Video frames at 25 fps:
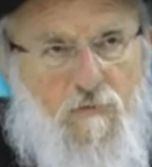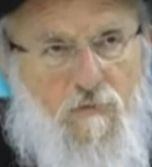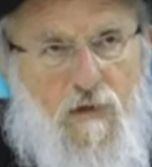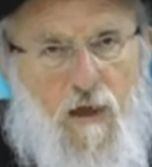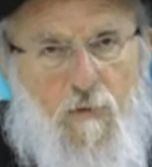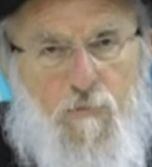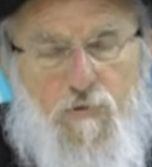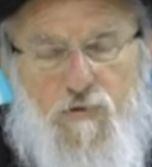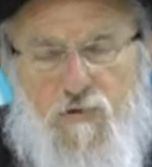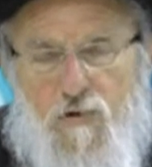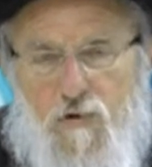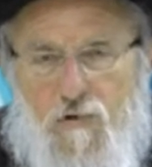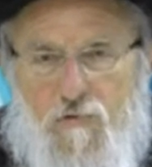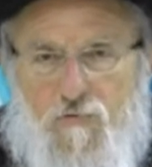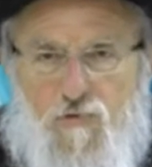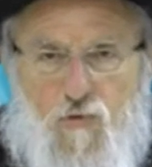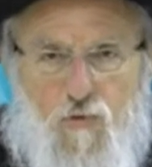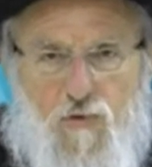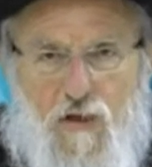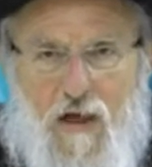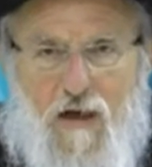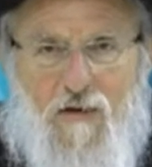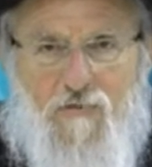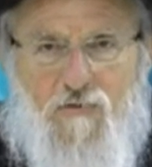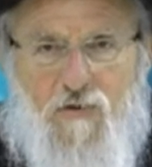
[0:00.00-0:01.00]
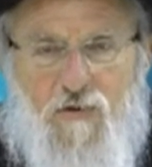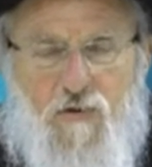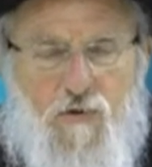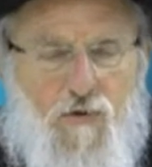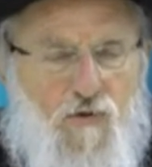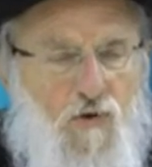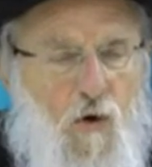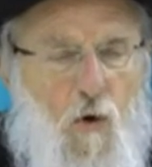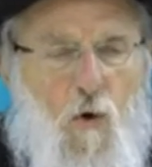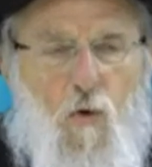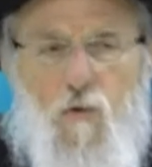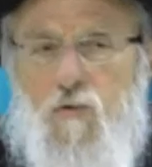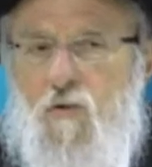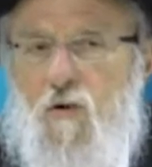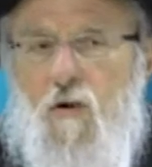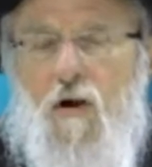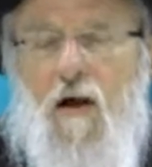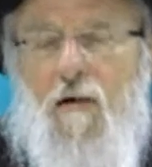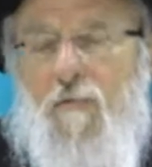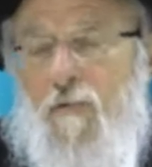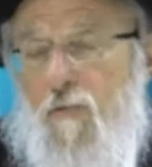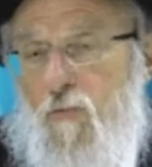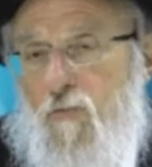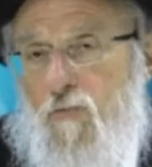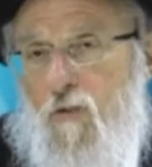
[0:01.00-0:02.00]
tables that are 2,000 years old, or
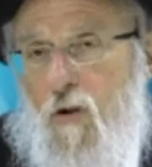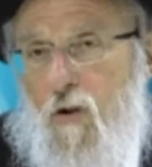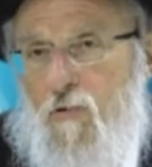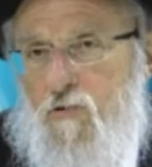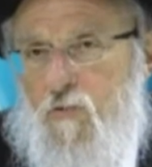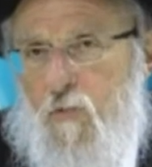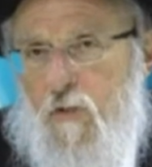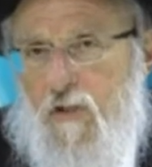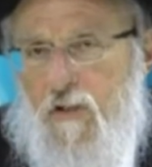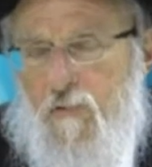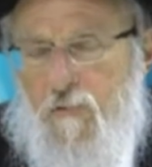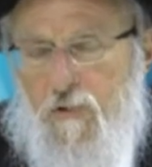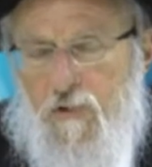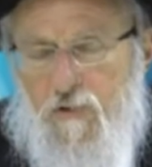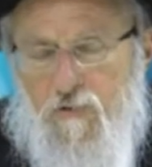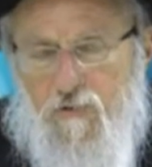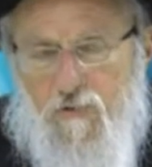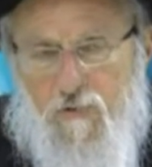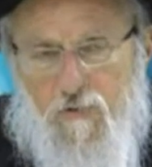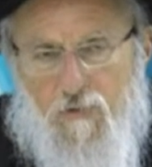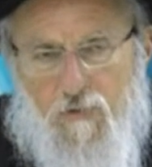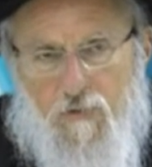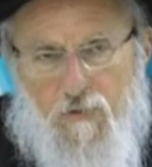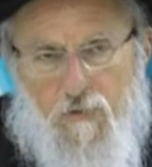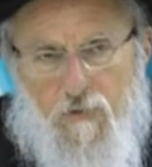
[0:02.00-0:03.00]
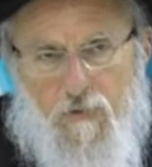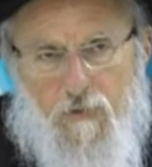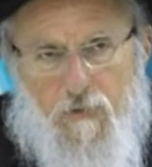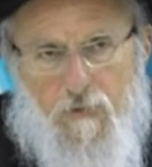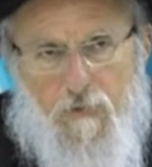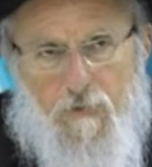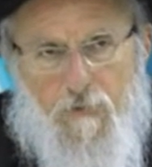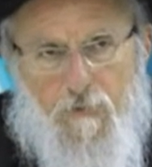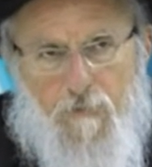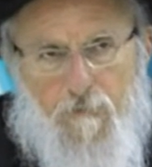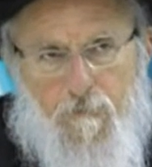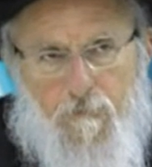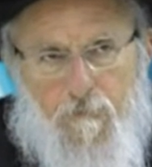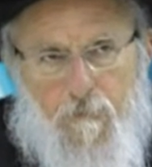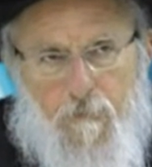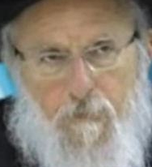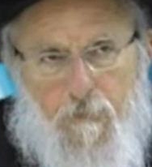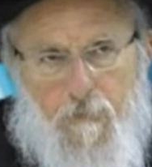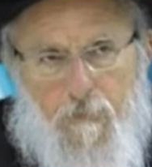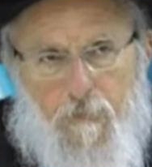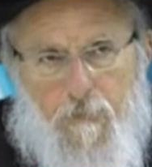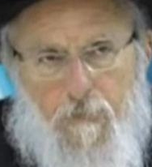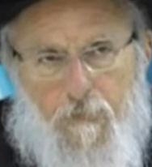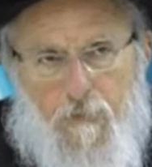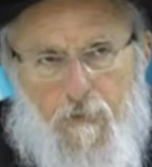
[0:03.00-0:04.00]
uh, who knows what he means.
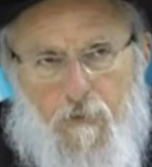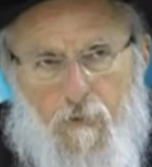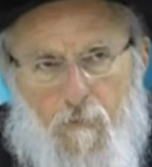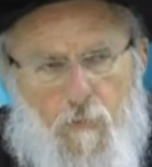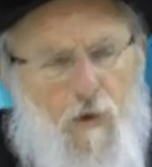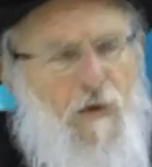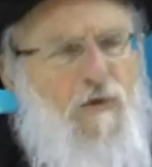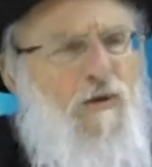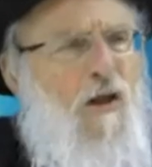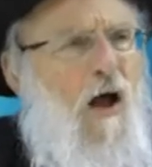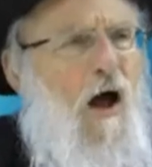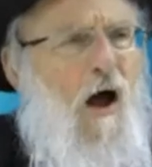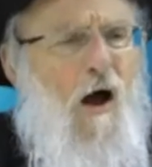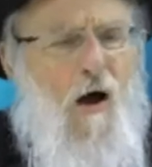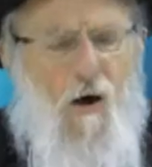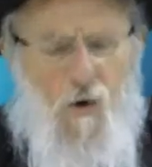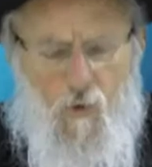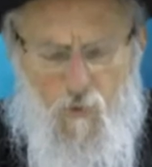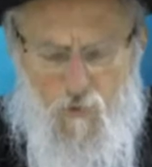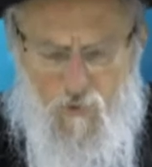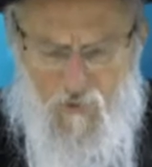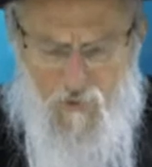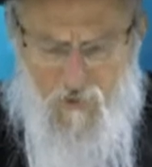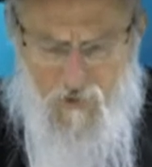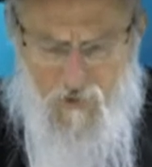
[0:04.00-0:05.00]
But no,